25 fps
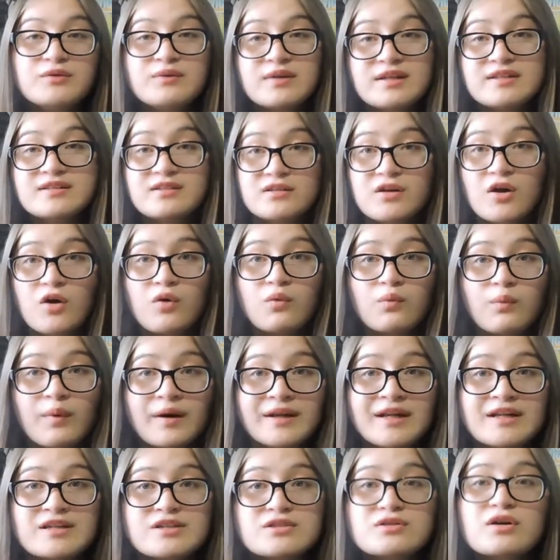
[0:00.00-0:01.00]
need to know
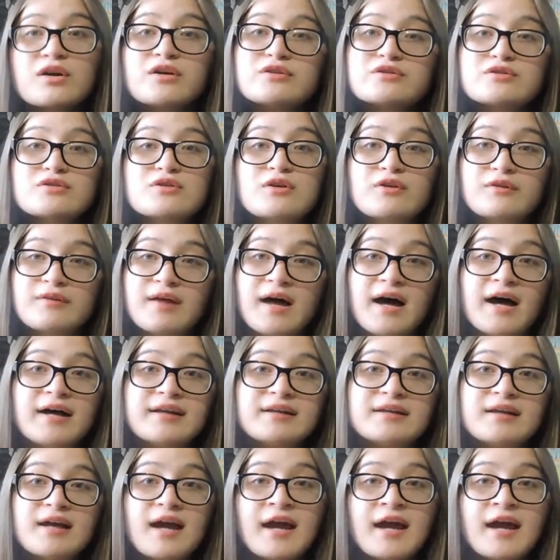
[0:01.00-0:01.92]
when it starts so that